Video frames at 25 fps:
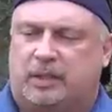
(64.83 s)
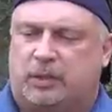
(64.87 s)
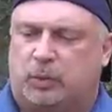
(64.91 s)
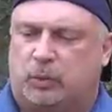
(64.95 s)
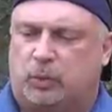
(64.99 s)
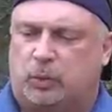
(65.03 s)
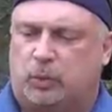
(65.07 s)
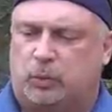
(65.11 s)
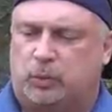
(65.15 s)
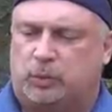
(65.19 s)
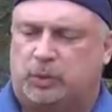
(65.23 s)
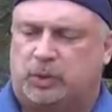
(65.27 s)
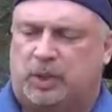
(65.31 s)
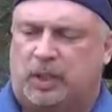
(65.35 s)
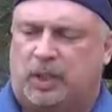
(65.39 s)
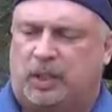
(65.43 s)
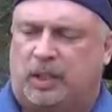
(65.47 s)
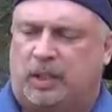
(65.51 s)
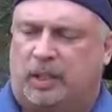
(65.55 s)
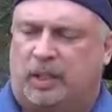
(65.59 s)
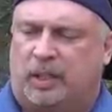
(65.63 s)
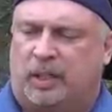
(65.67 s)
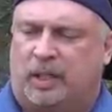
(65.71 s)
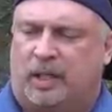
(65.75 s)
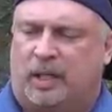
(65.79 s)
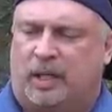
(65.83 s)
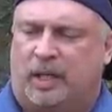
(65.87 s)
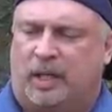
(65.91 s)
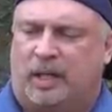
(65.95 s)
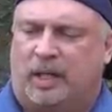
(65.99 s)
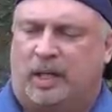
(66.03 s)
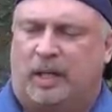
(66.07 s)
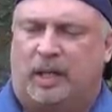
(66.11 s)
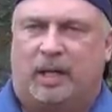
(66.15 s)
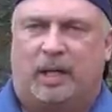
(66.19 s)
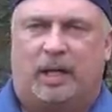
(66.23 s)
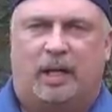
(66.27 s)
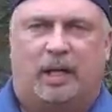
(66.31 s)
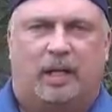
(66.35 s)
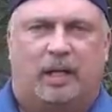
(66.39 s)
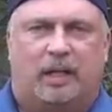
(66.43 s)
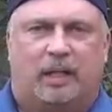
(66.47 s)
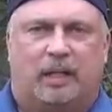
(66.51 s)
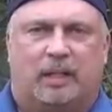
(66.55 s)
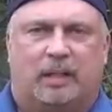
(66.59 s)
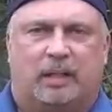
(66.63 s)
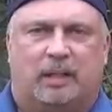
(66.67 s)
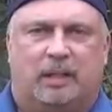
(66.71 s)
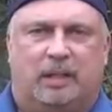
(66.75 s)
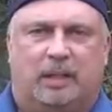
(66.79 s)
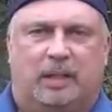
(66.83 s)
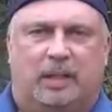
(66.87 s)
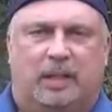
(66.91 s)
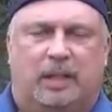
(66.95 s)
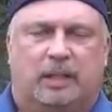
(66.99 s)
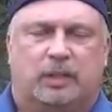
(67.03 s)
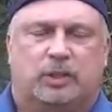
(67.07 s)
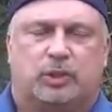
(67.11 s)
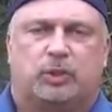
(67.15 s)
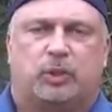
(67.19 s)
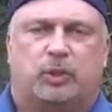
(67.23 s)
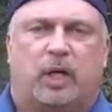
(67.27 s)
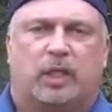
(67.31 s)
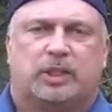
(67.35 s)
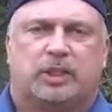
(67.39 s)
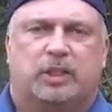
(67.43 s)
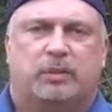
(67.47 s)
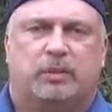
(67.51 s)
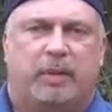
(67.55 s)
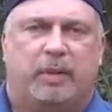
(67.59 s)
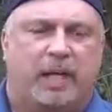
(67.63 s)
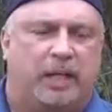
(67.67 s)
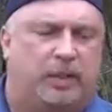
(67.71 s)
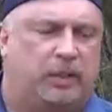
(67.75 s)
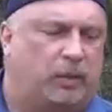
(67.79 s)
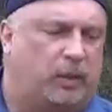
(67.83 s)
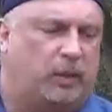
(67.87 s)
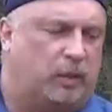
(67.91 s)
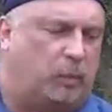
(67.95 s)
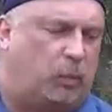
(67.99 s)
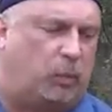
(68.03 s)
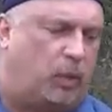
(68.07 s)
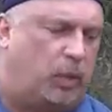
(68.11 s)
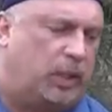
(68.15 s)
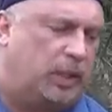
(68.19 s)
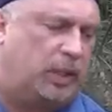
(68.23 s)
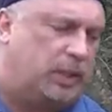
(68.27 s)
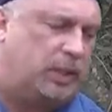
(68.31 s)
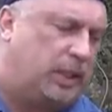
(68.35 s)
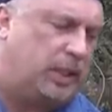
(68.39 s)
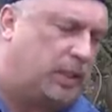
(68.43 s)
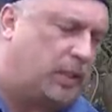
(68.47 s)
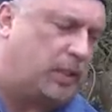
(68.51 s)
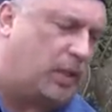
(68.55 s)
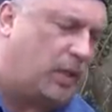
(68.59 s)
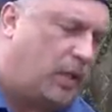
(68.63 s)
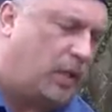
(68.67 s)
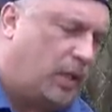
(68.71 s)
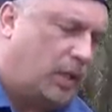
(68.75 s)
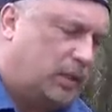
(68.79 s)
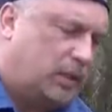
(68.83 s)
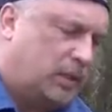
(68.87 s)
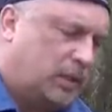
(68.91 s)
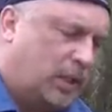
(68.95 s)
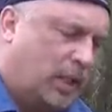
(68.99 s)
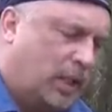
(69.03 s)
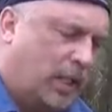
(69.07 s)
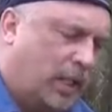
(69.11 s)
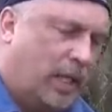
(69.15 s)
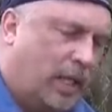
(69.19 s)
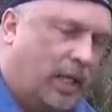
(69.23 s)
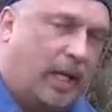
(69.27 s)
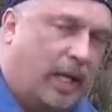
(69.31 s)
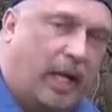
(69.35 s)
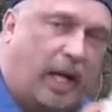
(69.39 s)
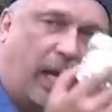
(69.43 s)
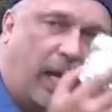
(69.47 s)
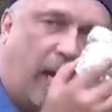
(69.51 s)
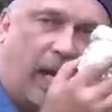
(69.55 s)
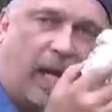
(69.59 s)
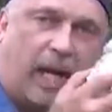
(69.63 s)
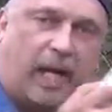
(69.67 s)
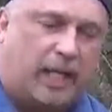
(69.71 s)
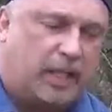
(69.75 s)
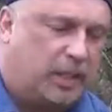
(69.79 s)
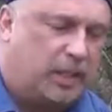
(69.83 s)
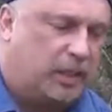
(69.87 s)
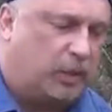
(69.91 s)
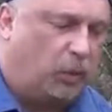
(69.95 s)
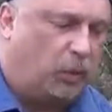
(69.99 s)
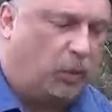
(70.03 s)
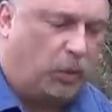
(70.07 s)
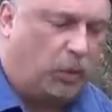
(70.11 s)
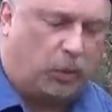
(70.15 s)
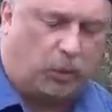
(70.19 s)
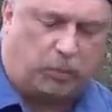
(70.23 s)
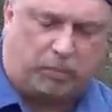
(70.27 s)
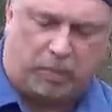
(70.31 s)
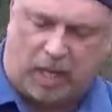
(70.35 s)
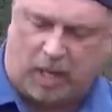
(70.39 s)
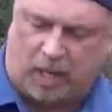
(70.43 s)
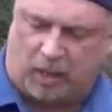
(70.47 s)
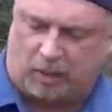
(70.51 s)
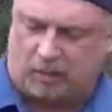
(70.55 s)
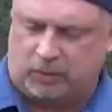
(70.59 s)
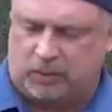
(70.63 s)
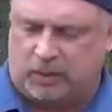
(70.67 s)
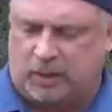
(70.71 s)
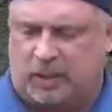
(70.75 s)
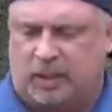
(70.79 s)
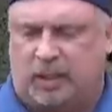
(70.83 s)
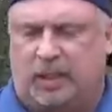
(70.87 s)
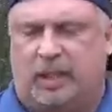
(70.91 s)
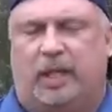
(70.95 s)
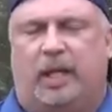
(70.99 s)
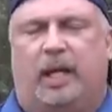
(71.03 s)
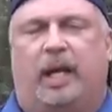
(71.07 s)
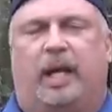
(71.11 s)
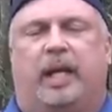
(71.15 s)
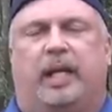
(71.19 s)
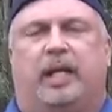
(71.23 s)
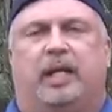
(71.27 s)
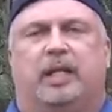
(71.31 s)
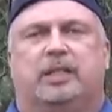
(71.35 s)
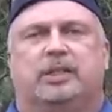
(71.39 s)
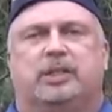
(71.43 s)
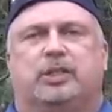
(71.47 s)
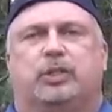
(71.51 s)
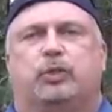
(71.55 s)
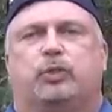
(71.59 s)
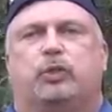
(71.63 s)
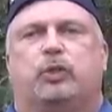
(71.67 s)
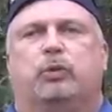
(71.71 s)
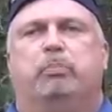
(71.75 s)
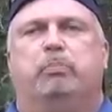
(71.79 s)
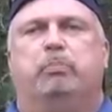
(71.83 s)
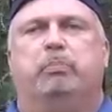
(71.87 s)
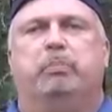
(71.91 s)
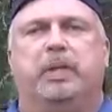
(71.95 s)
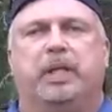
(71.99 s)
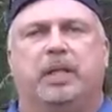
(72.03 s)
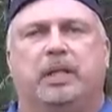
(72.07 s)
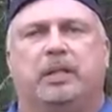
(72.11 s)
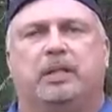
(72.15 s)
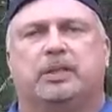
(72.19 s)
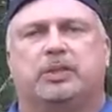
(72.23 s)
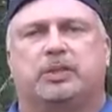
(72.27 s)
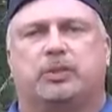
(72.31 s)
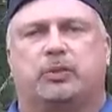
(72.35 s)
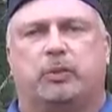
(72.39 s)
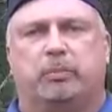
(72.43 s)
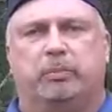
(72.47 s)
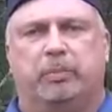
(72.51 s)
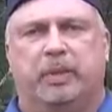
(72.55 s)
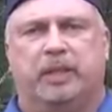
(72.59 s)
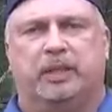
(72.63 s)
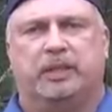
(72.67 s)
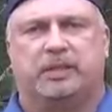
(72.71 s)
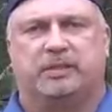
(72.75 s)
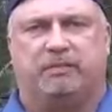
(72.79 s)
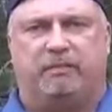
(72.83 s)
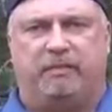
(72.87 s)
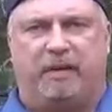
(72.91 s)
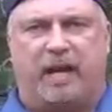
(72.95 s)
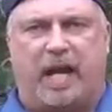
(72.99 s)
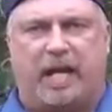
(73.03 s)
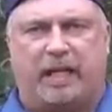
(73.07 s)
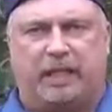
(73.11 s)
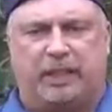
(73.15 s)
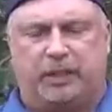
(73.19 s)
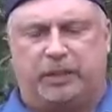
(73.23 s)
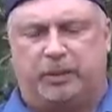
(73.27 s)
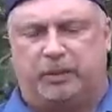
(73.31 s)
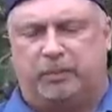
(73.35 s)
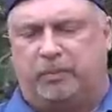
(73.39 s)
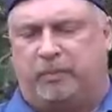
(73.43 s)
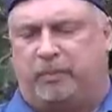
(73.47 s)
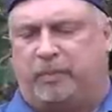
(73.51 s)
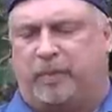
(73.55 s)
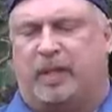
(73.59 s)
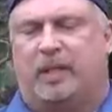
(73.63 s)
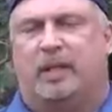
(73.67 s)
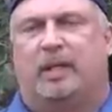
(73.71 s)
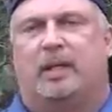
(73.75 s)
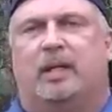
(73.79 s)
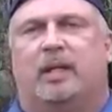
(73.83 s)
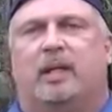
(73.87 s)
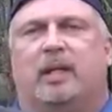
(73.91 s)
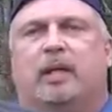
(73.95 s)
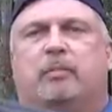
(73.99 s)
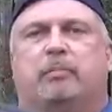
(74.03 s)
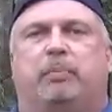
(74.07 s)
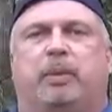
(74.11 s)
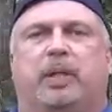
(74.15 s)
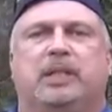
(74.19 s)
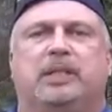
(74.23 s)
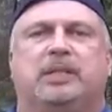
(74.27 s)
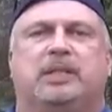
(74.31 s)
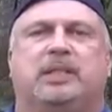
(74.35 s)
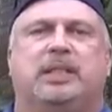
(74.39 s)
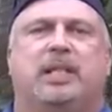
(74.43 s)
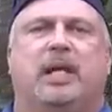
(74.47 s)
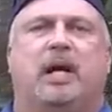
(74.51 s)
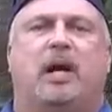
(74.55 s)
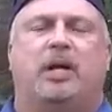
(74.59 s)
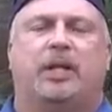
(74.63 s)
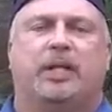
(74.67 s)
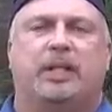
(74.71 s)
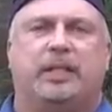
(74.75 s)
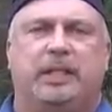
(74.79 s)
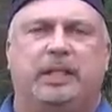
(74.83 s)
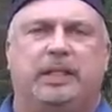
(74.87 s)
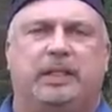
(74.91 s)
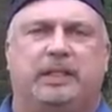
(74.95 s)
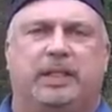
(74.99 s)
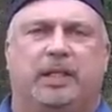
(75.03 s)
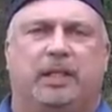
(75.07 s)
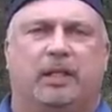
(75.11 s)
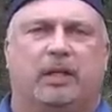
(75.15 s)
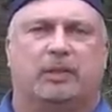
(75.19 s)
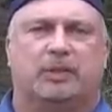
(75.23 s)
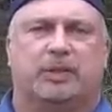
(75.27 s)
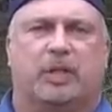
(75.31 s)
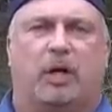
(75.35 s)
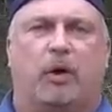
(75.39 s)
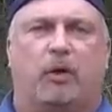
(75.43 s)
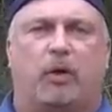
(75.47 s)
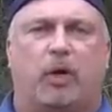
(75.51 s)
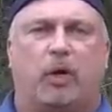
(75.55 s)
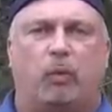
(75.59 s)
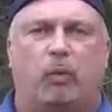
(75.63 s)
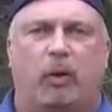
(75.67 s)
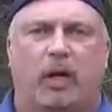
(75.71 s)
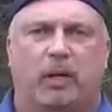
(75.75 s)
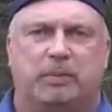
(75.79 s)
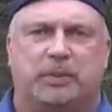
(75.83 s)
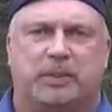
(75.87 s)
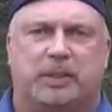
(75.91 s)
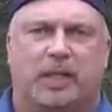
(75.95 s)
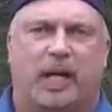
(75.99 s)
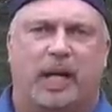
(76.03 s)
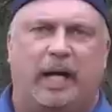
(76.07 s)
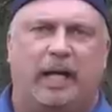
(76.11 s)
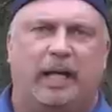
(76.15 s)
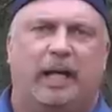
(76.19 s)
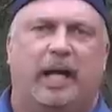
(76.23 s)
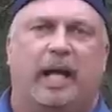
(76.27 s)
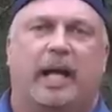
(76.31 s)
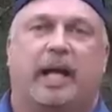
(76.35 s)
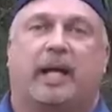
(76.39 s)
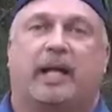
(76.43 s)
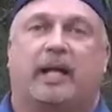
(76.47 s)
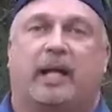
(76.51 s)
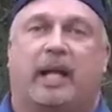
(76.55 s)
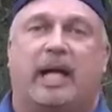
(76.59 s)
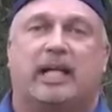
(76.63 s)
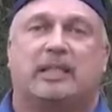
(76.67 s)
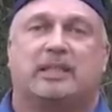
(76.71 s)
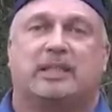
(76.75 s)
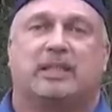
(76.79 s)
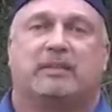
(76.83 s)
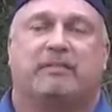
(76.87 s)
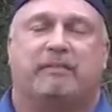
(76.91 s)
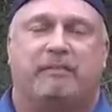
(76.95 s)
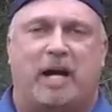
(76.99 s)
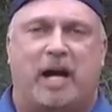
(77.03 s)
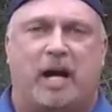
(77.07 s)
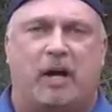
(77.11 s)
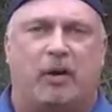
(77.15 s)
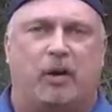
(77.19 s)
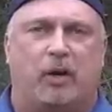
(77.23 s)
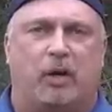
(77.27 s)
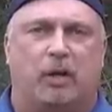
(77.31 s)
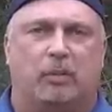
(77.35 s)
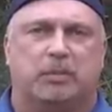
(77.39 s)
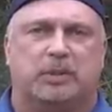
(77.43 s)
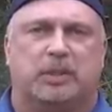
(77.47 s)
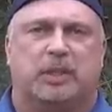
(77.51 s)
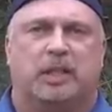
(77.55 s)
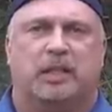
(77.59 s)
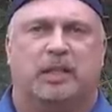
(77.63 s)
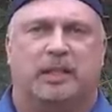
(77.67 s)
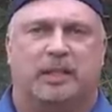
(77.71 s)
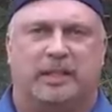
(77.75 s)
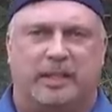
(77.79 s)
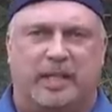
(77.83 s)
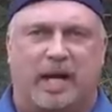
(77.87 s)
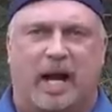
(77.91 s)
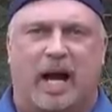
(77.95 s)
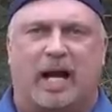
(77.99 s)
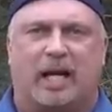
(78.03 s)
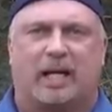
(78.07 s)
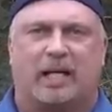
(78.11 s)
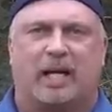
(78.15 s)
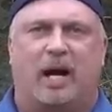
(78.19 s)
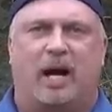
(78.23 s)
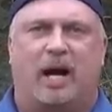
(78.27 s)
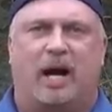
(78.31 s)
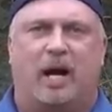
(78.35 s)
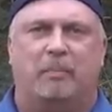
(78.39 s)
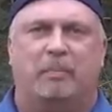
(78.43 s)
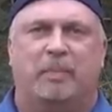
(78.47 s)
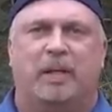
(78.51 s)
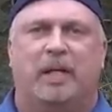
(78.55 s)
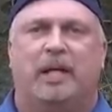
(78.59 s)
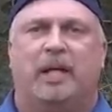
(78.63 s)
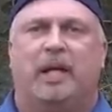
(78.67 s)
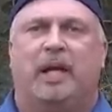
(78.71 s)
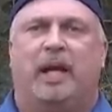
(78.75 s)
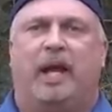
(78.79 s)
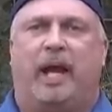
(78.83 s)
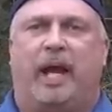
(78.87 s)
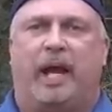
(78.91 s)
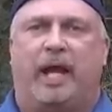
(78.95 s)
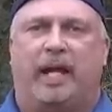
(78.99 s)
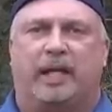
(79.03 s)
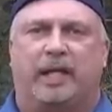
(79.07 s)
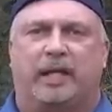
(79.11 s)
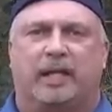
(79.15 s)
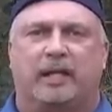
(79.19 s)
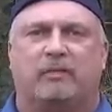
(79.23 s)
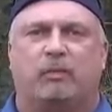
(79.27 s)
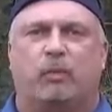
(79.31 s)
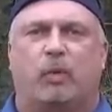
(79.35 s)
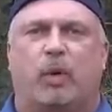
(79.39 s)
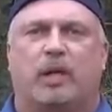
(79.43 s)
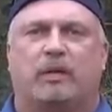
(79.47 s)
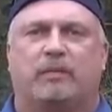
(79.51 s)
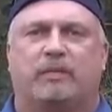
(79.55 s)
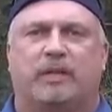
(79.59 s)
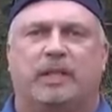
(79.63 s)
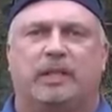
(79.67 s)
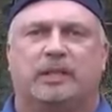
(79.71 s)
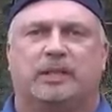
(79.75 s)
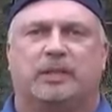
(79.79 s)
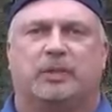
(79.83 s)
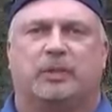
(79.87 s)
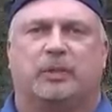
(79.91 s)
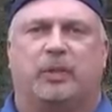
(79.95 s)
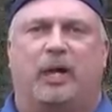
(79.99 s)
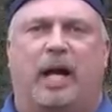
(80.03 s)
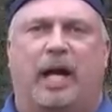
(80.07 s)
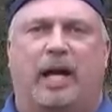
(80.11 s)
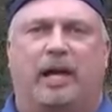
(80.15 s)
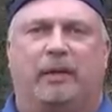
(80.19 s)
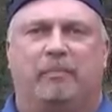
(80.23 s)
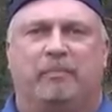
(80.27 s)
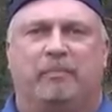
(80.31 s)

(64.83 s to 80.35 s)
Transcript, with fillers: tools, the instruction manual and warranty cards, and an oil bottle, and it is a tremendous, tremendous value. Please see all the details on our website at classicfirearms.com and give one of these a try.